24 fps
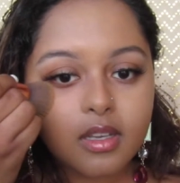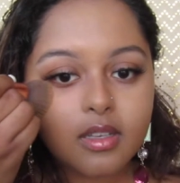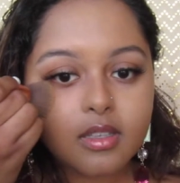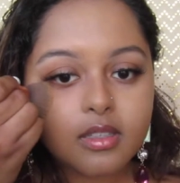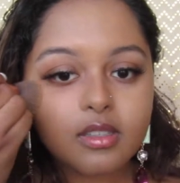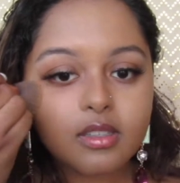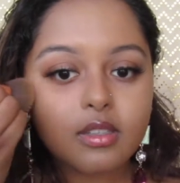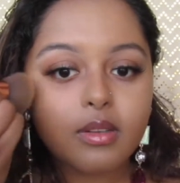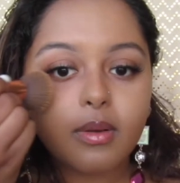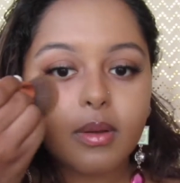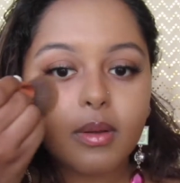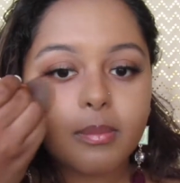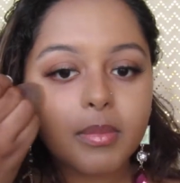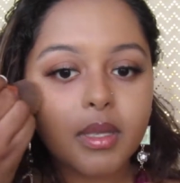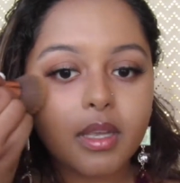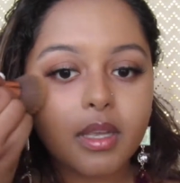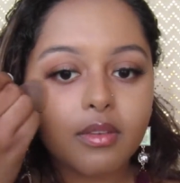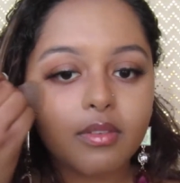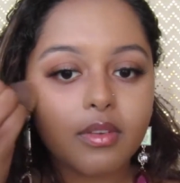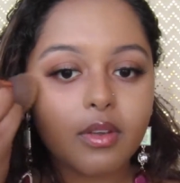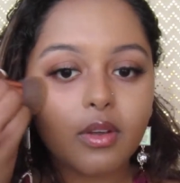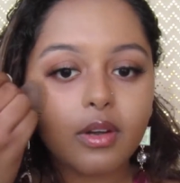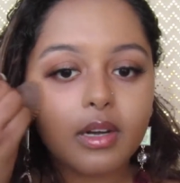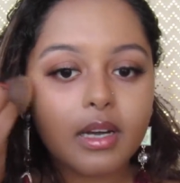so I'm
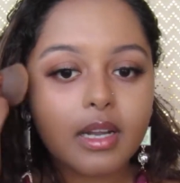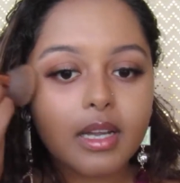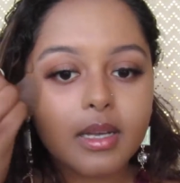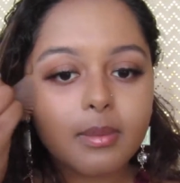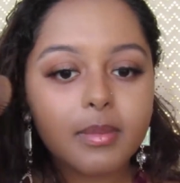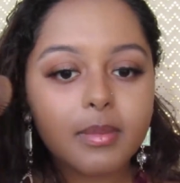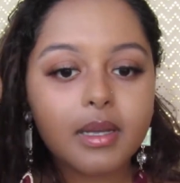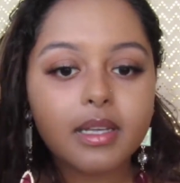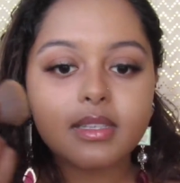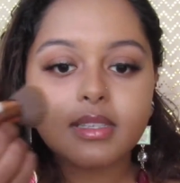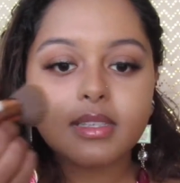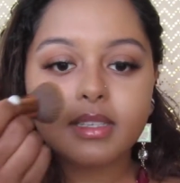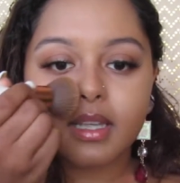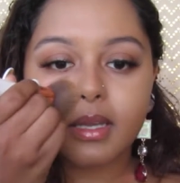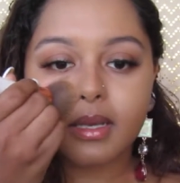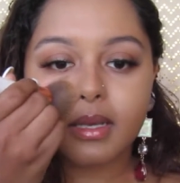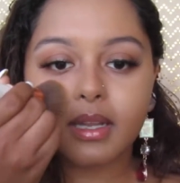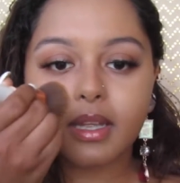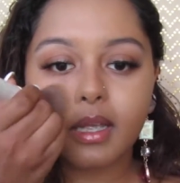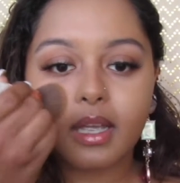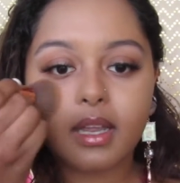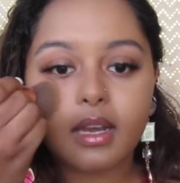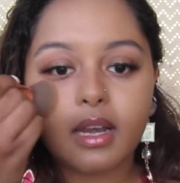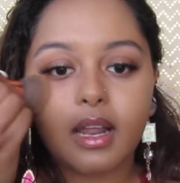heavy on like my
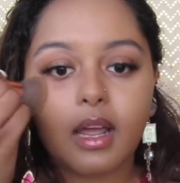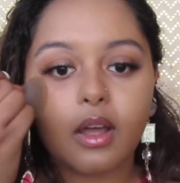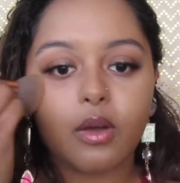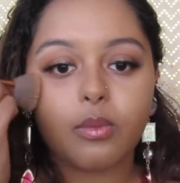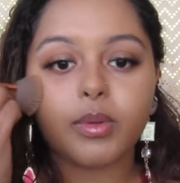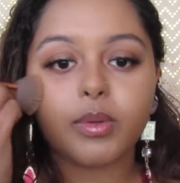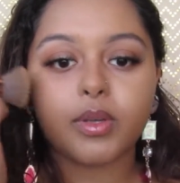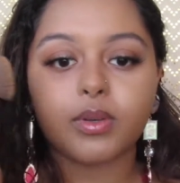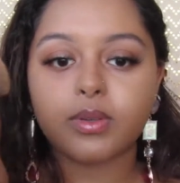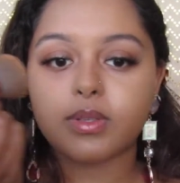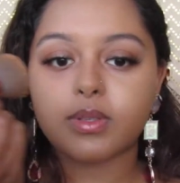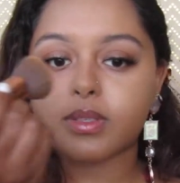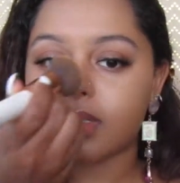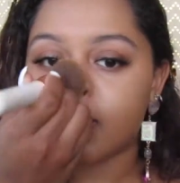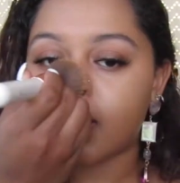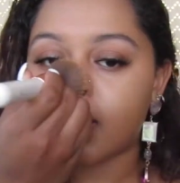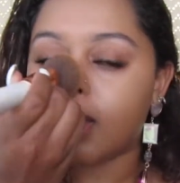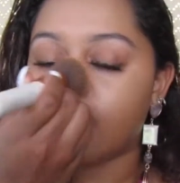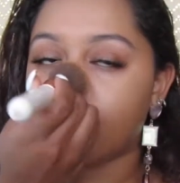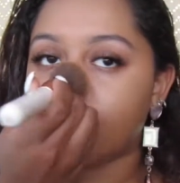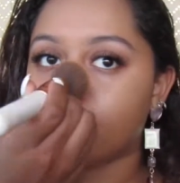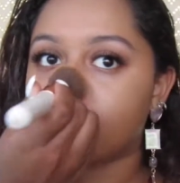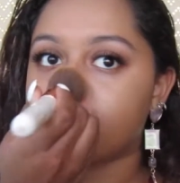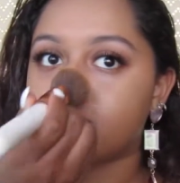skincare now, because
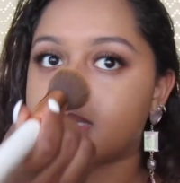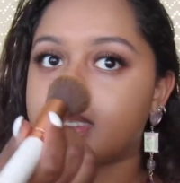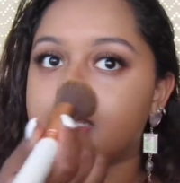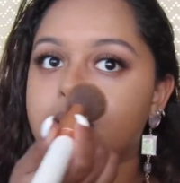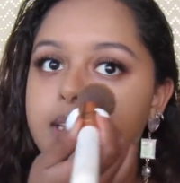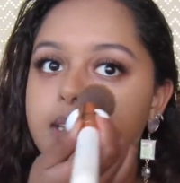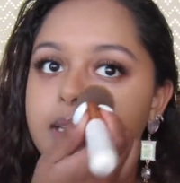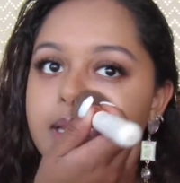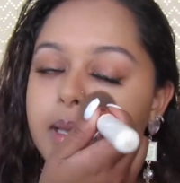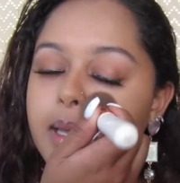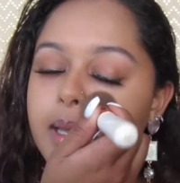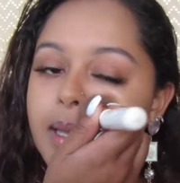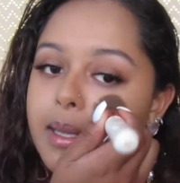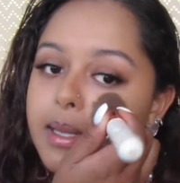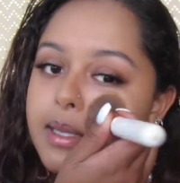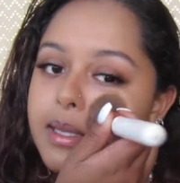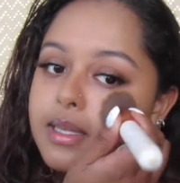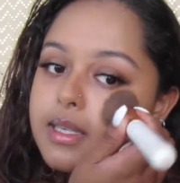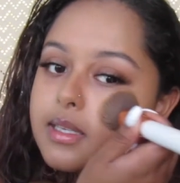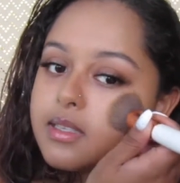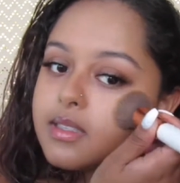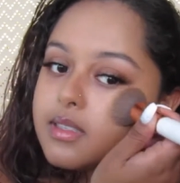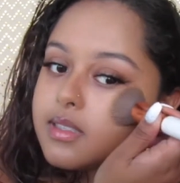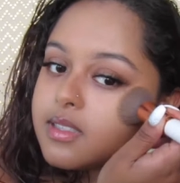
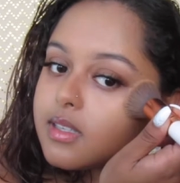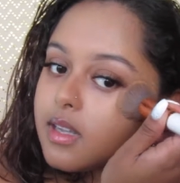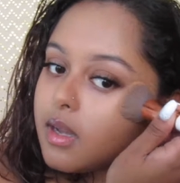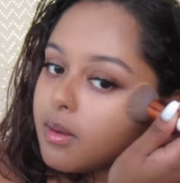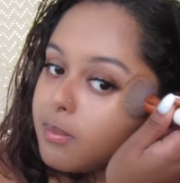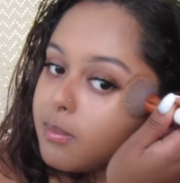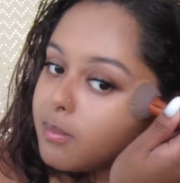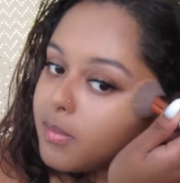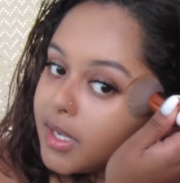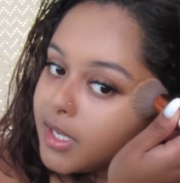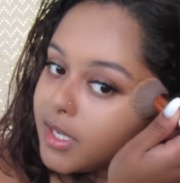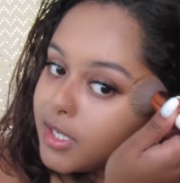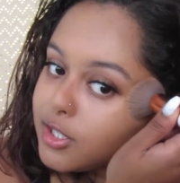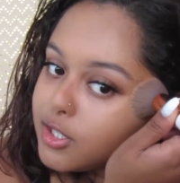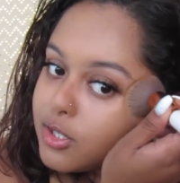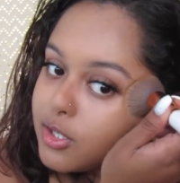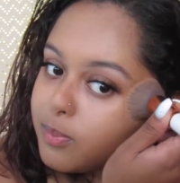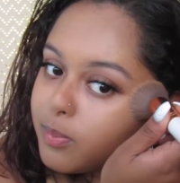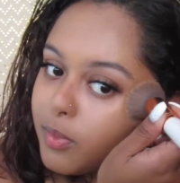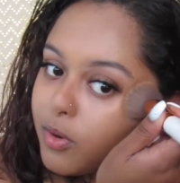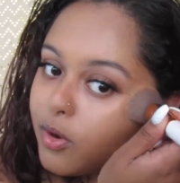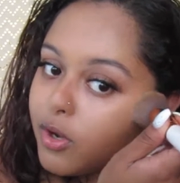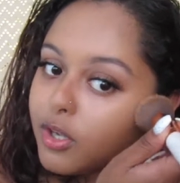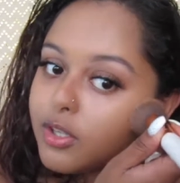skincare is a major
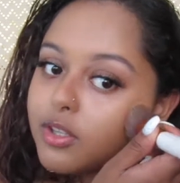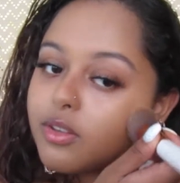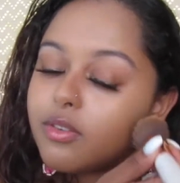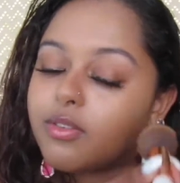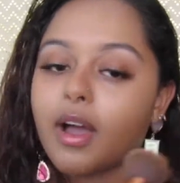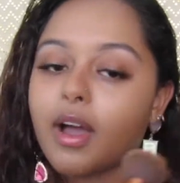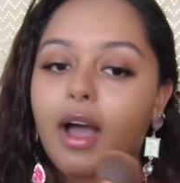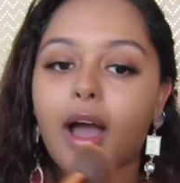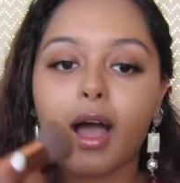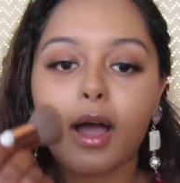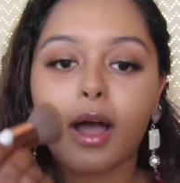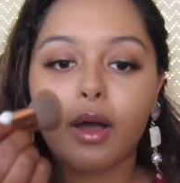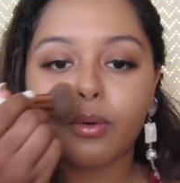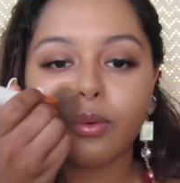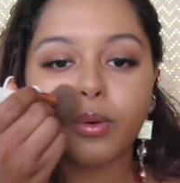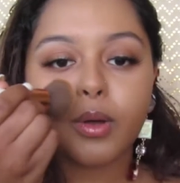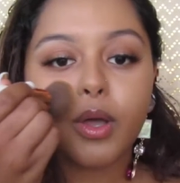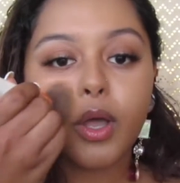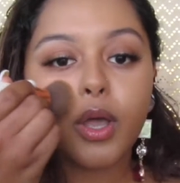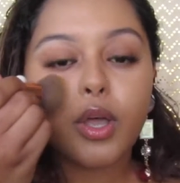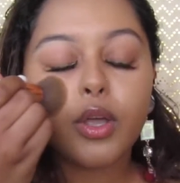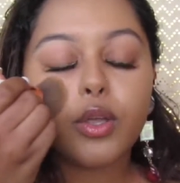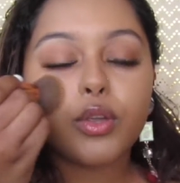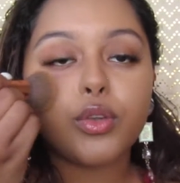part of how
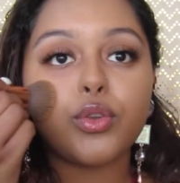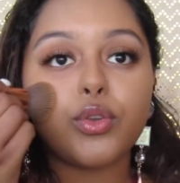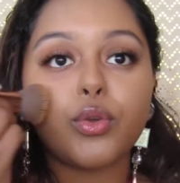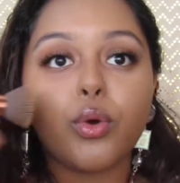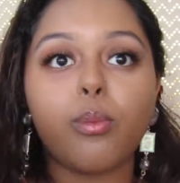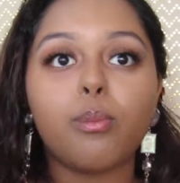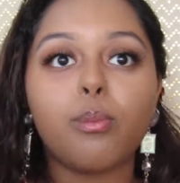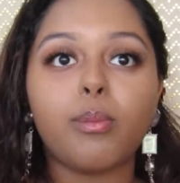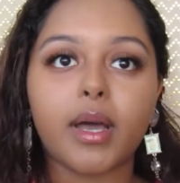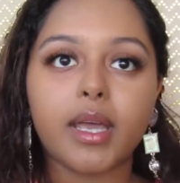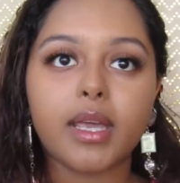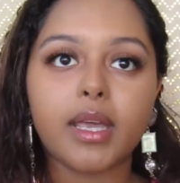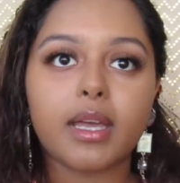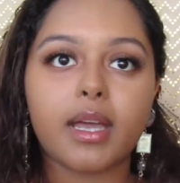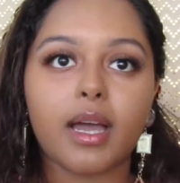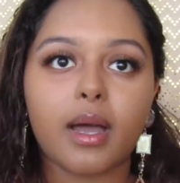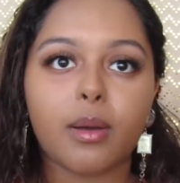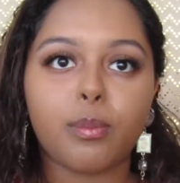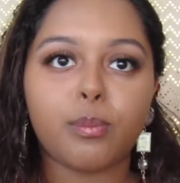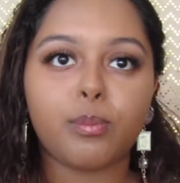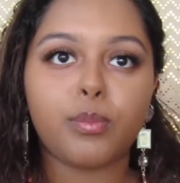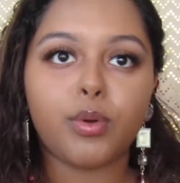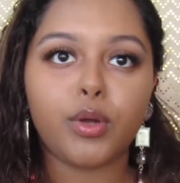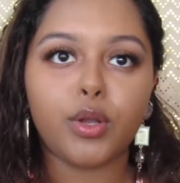your
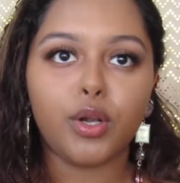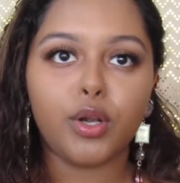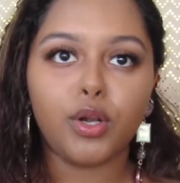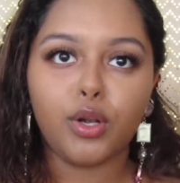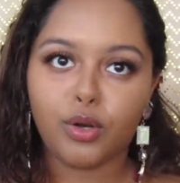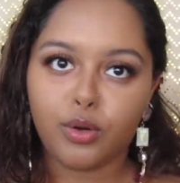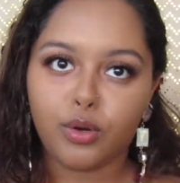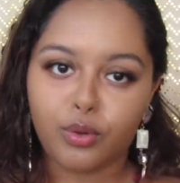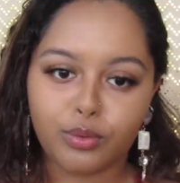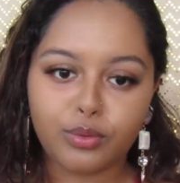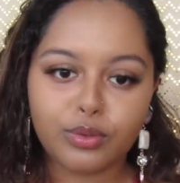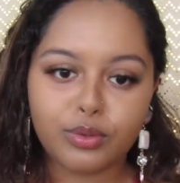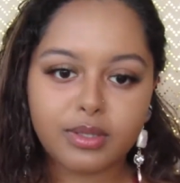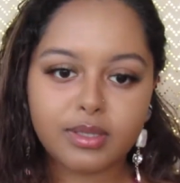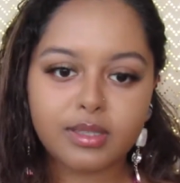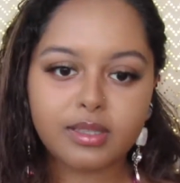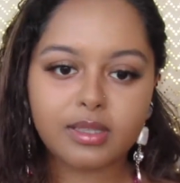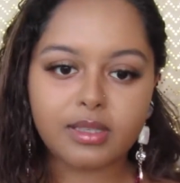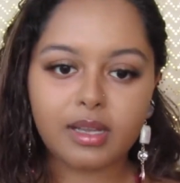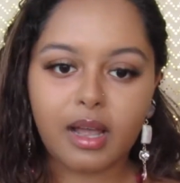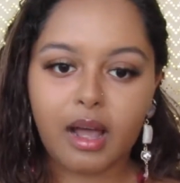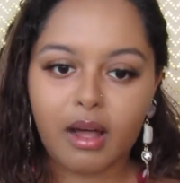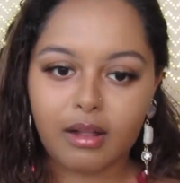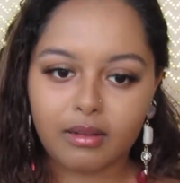makeup
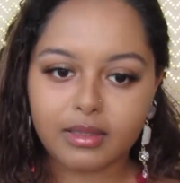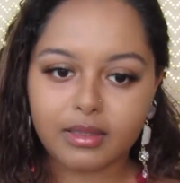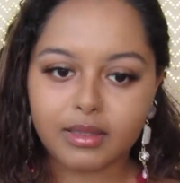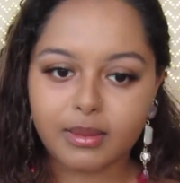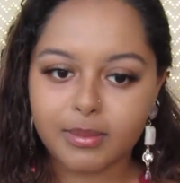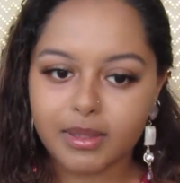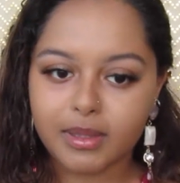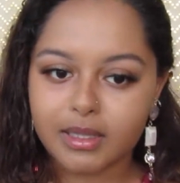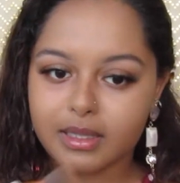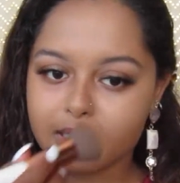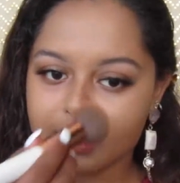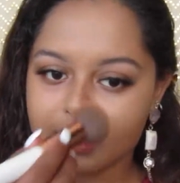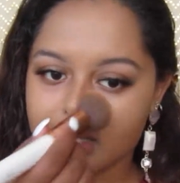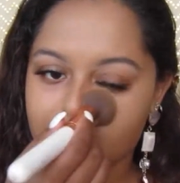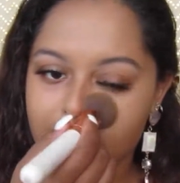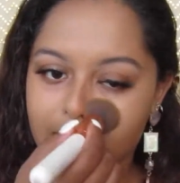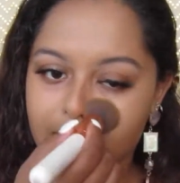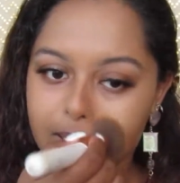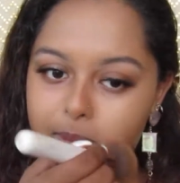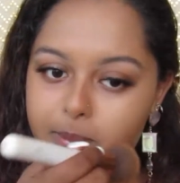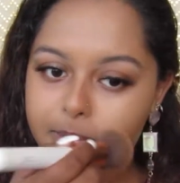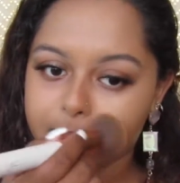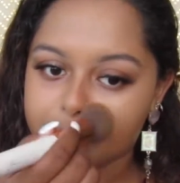looks ultimately.